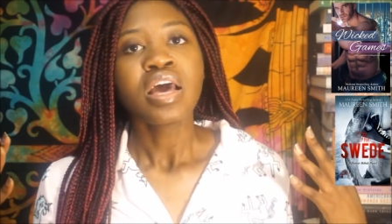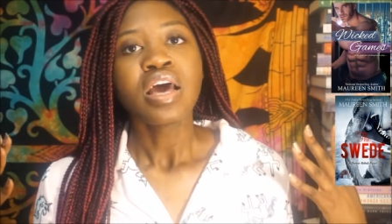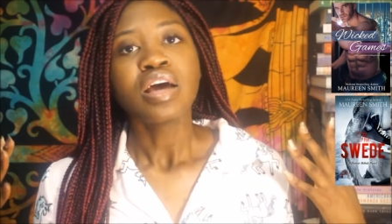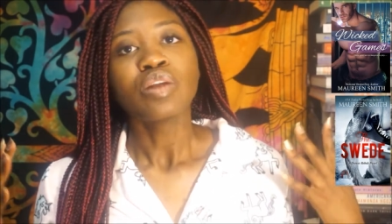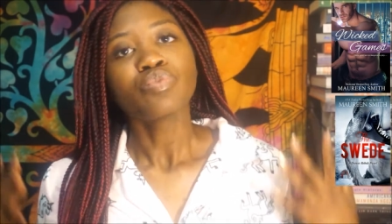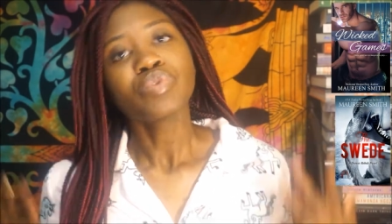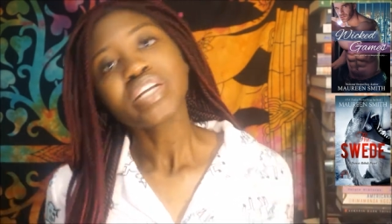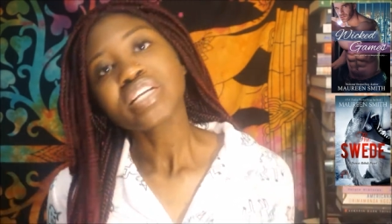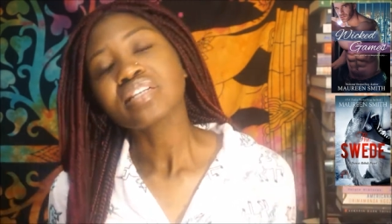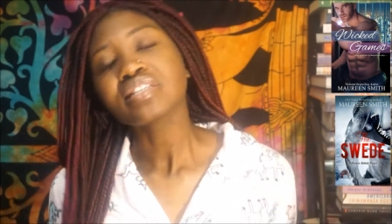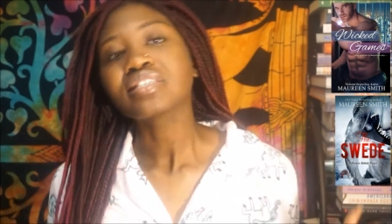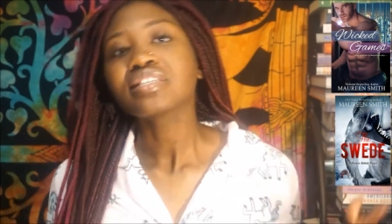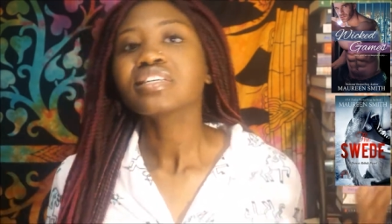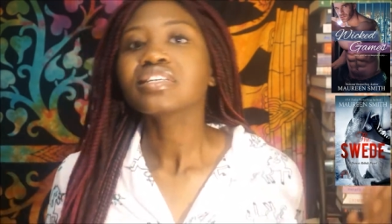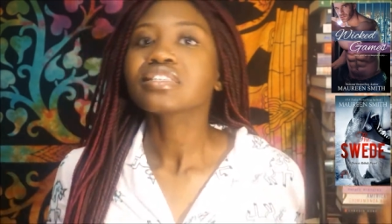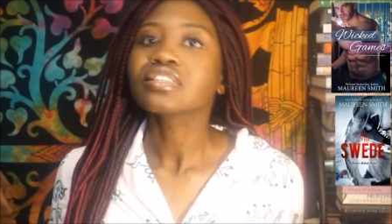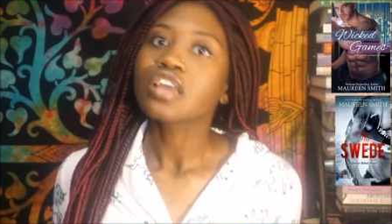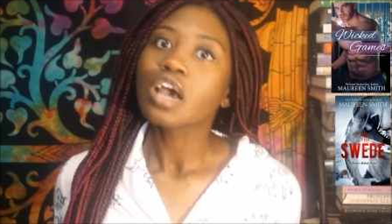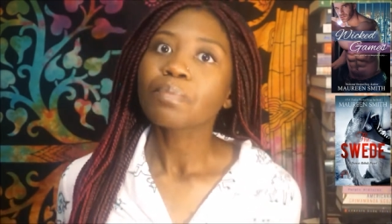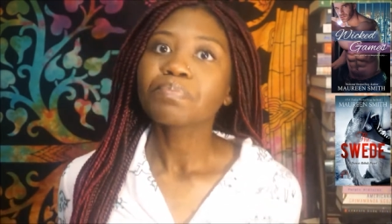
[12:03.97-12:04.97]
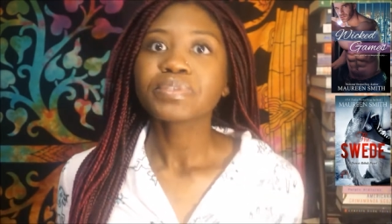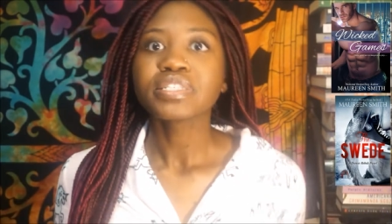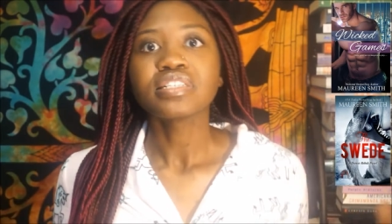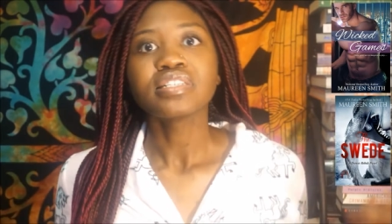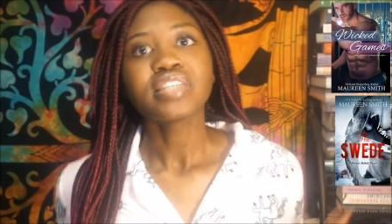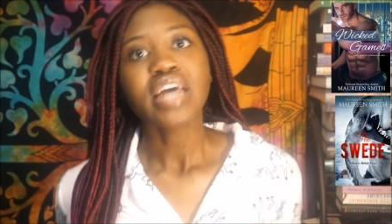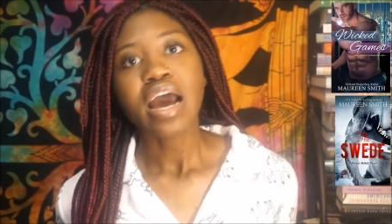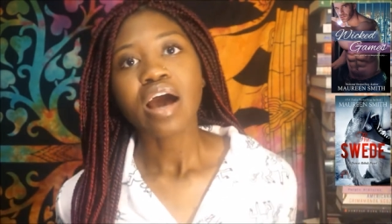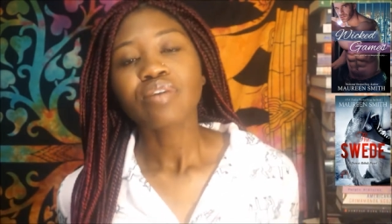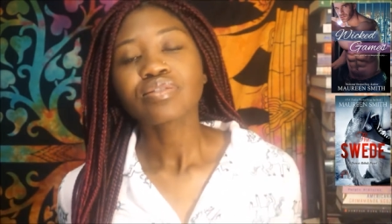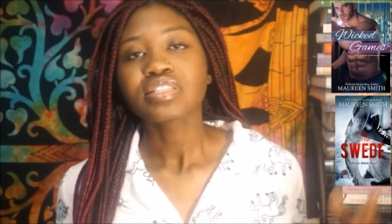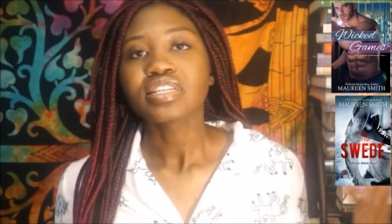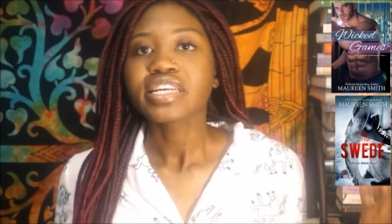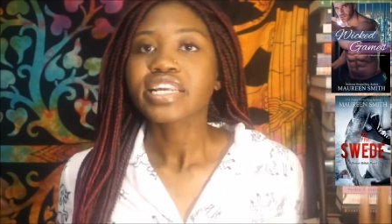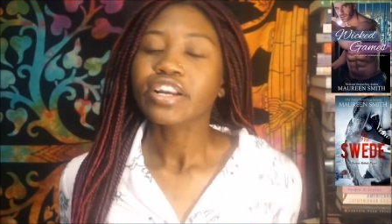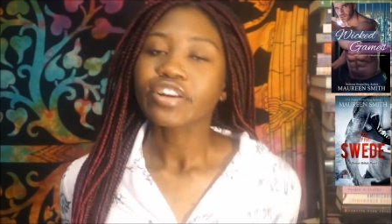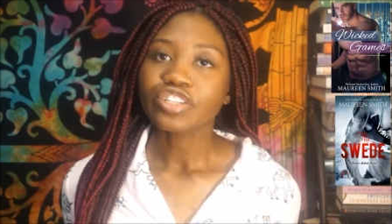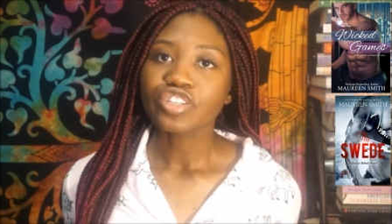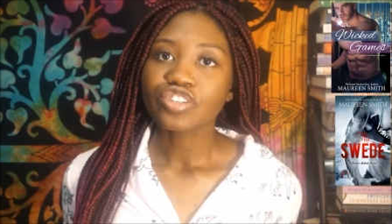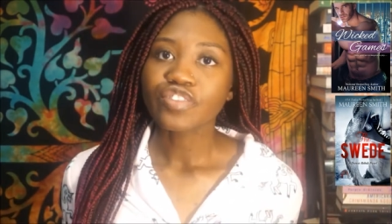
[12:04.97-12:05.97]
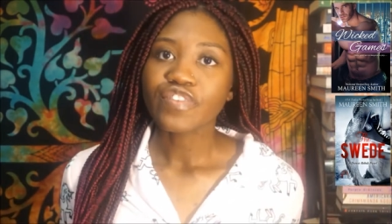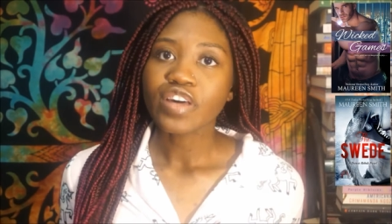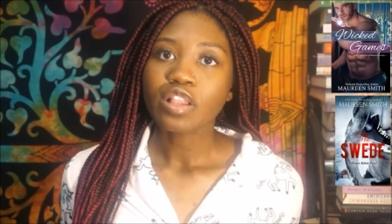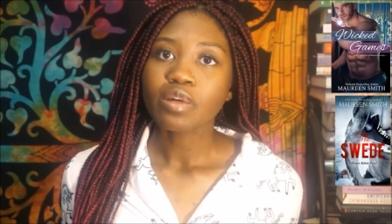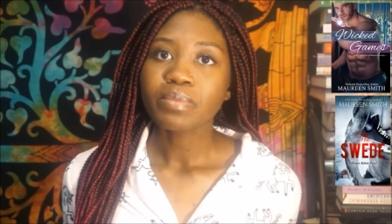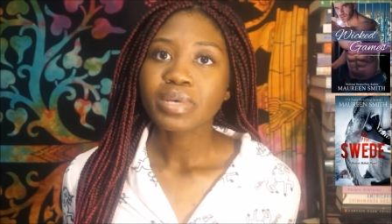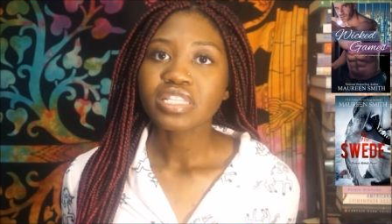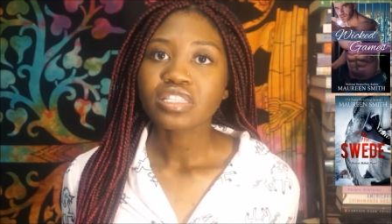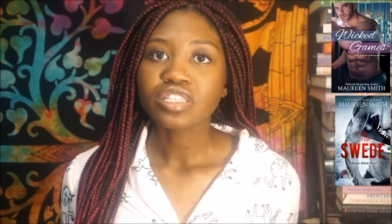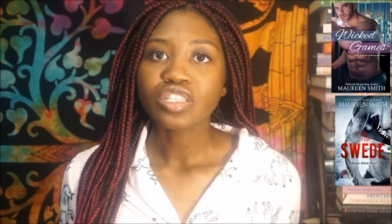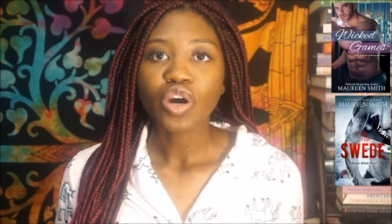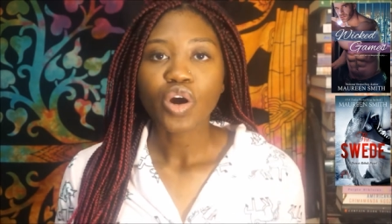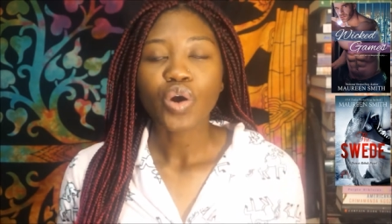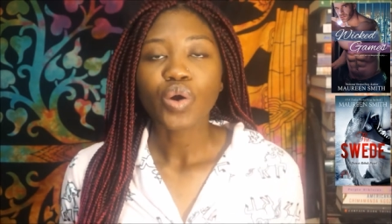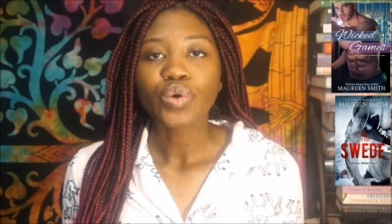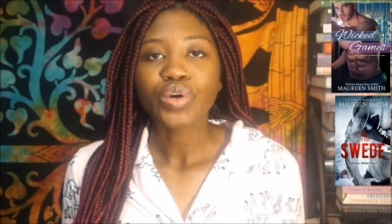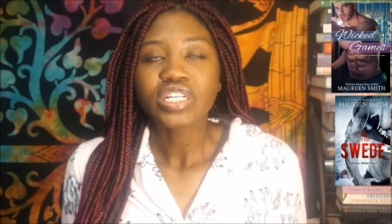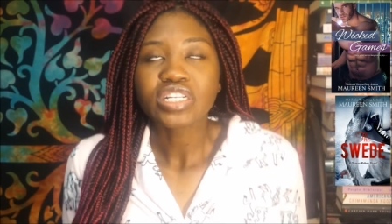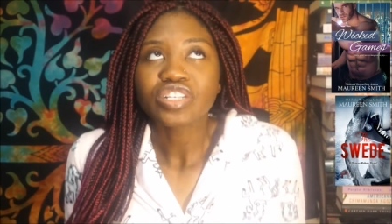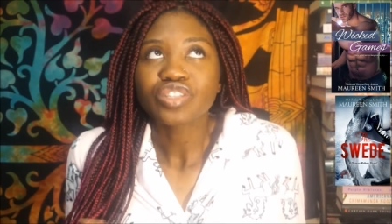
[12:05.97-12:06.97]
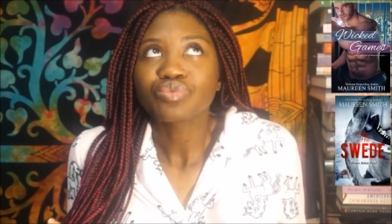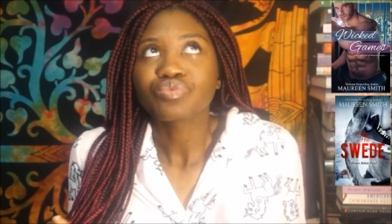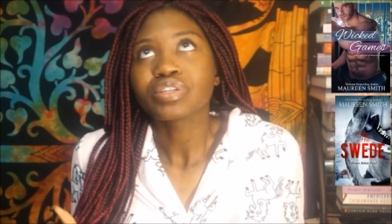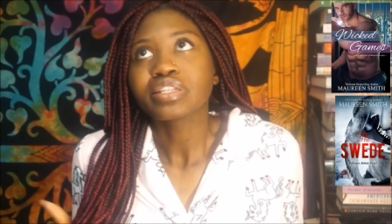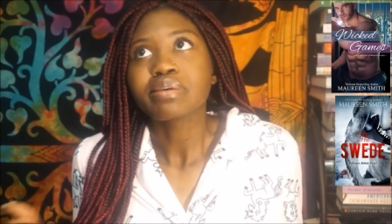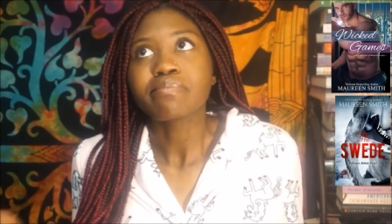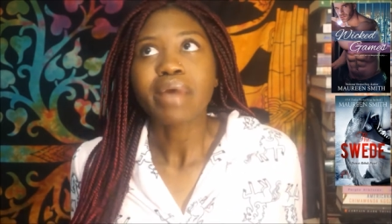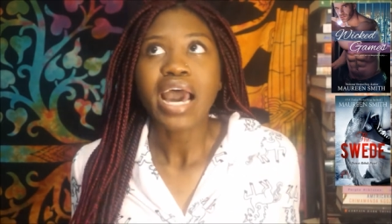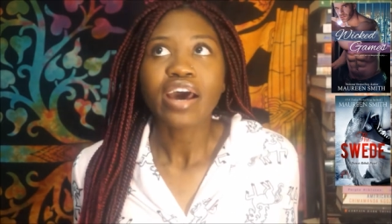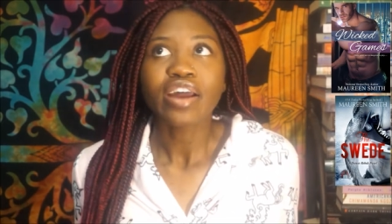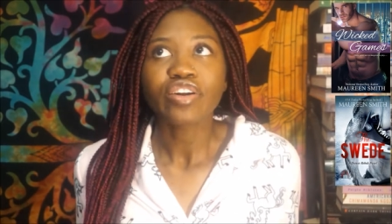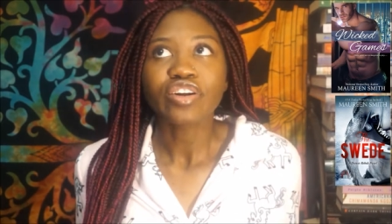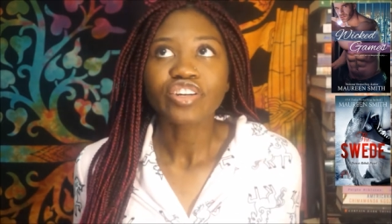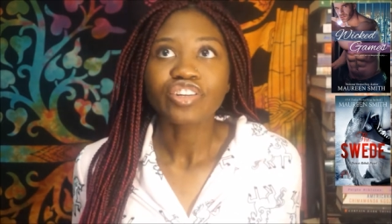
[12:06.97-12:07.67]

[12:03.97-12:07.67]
and weaknesses and ups and downs and character development, so it doesn't really matter.